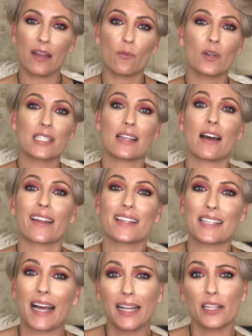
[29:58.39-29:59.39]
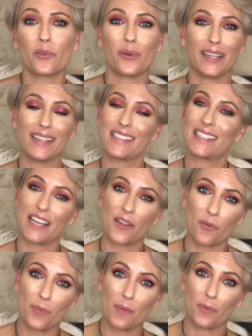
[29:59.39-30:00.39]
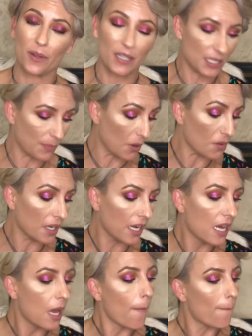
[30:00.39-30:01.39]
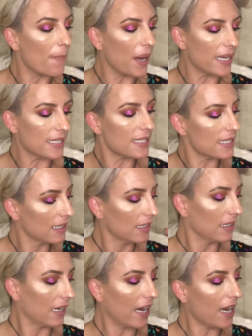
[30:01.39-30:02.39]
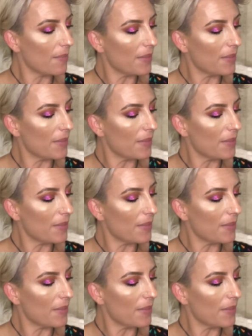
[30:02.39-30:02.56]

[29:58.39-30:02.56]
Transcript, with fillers: and was not as eloquent as the other people that spoke, but I